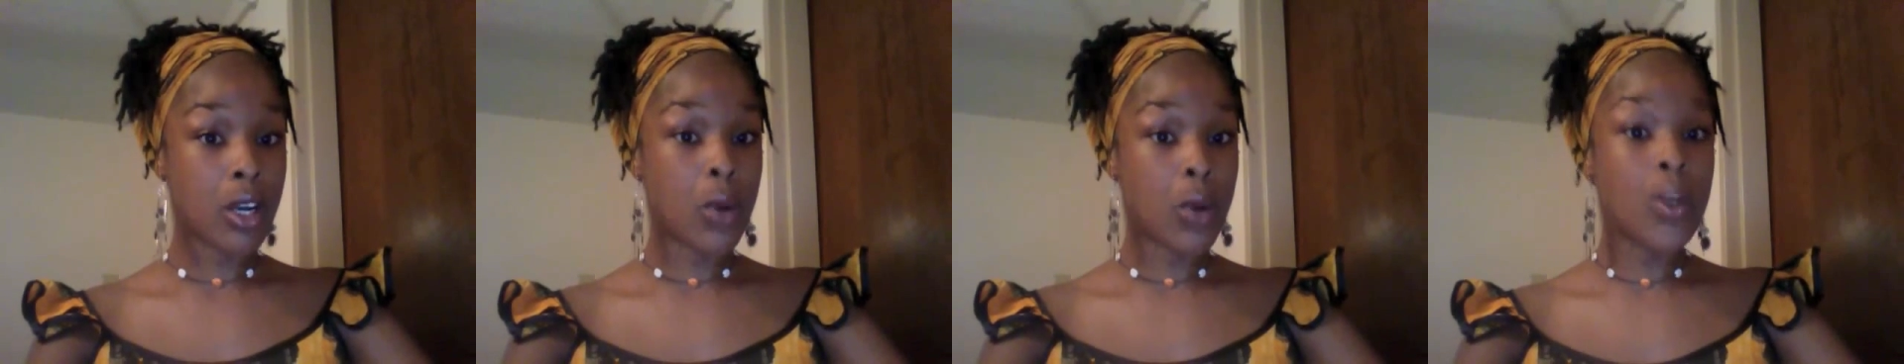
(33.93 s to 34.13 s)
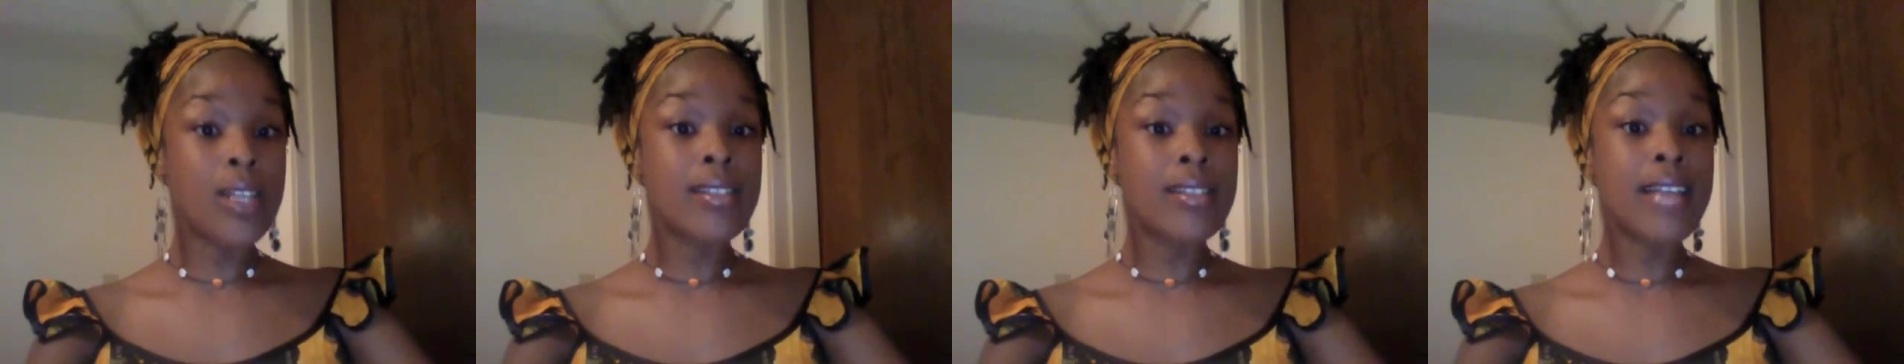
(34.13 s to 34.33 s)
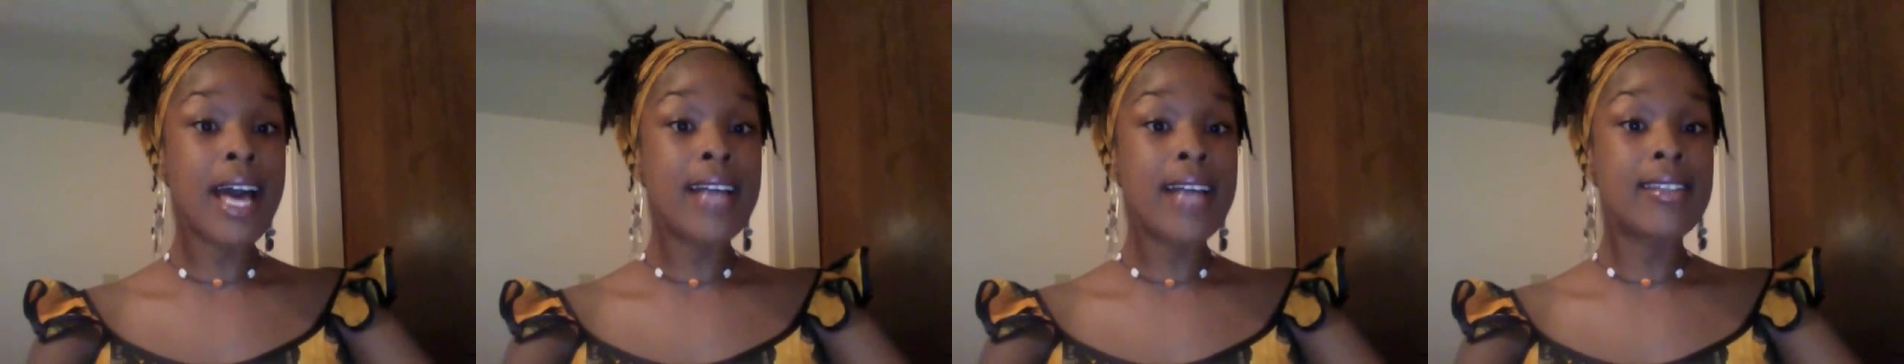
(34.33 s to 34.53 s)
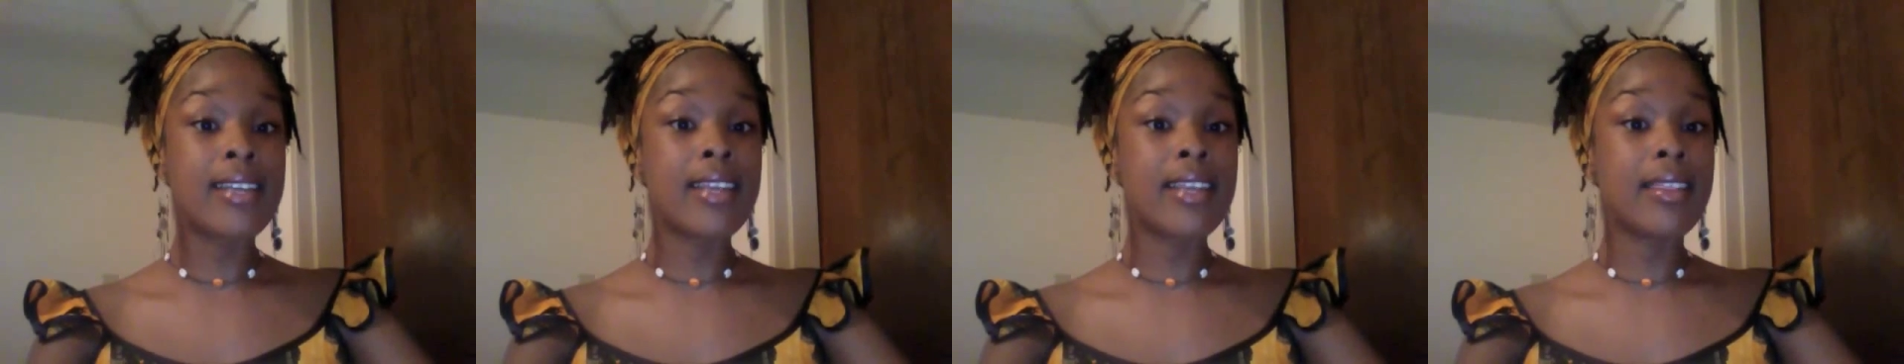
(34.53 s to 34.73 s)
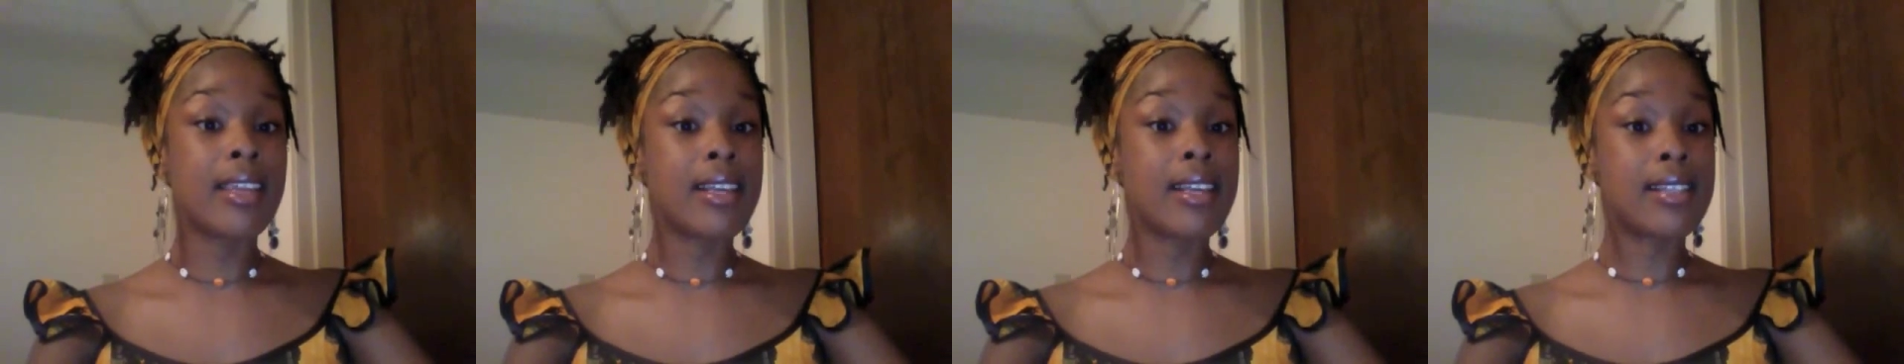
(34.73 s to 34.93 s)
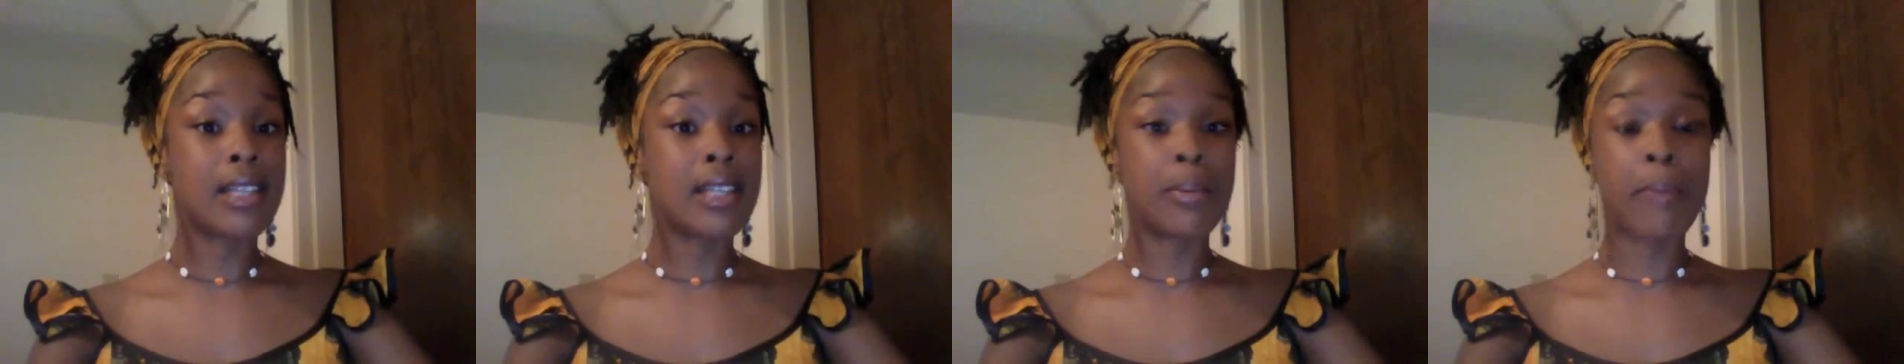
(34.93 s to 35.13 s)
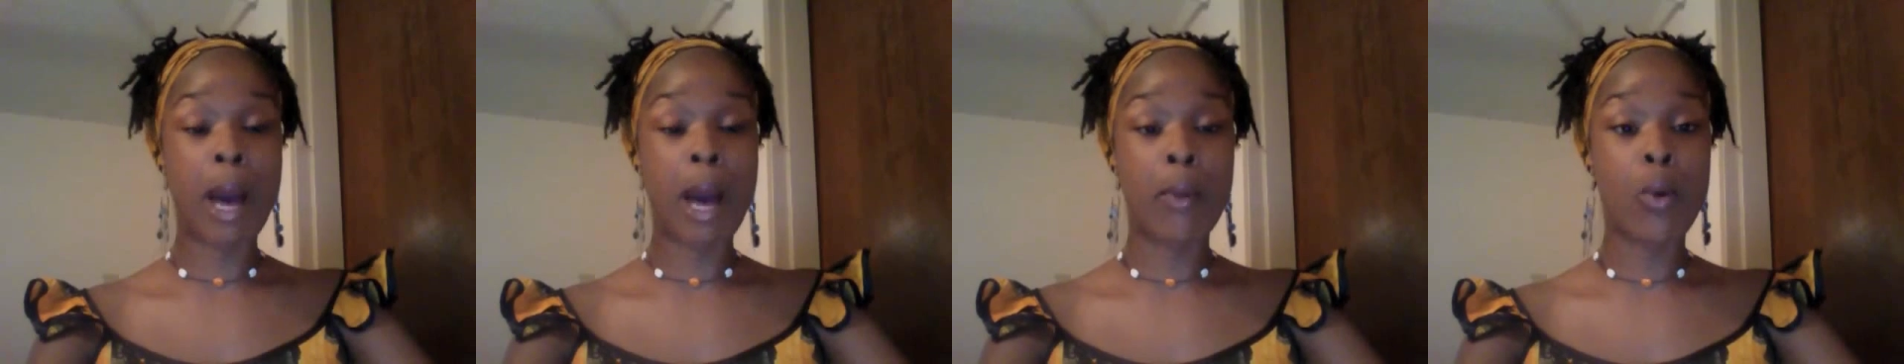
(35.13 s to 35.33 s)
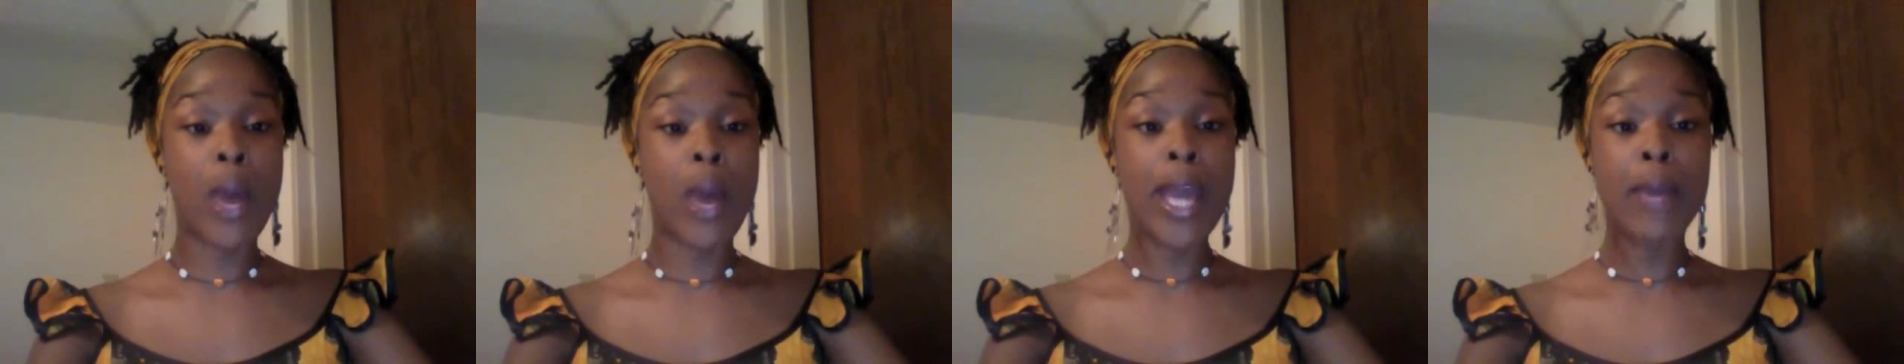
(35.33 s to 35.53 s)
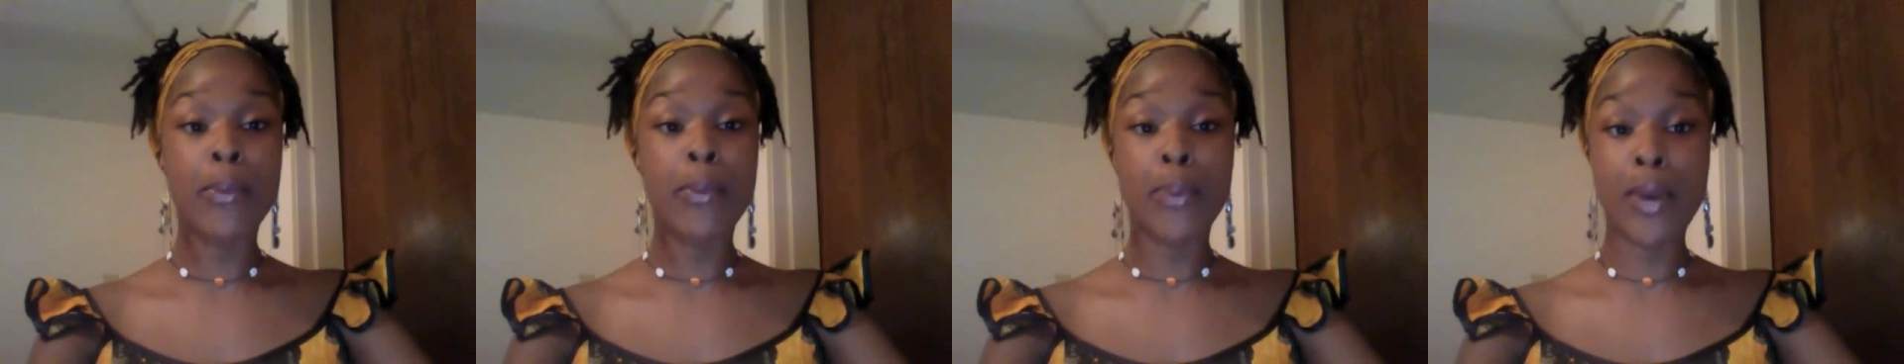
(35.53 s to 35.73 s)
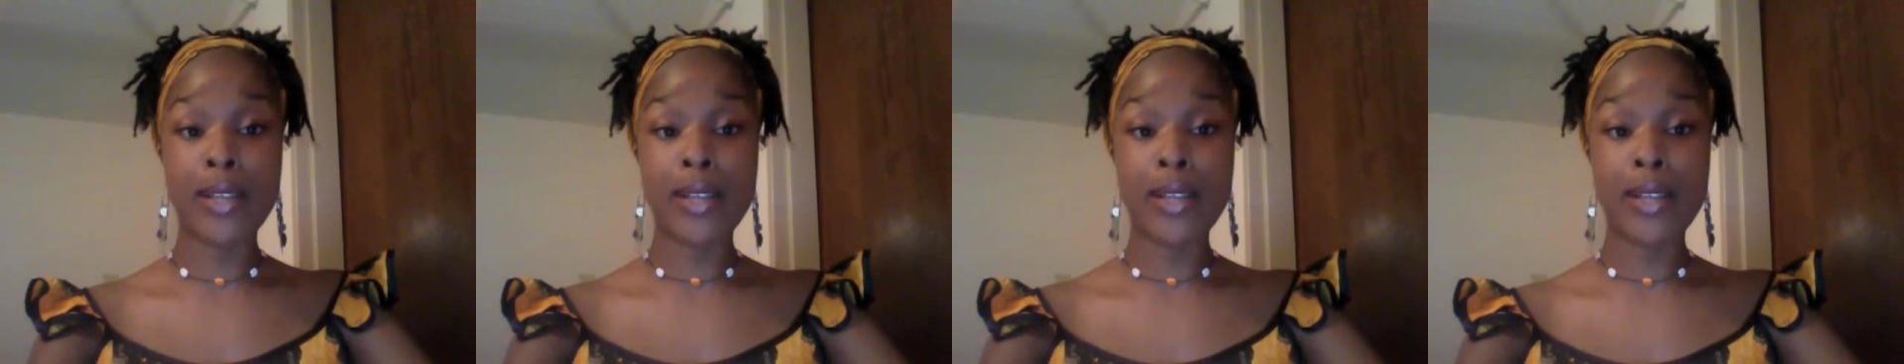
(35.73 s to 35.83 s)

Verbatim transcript: criticizing the Zimbabwean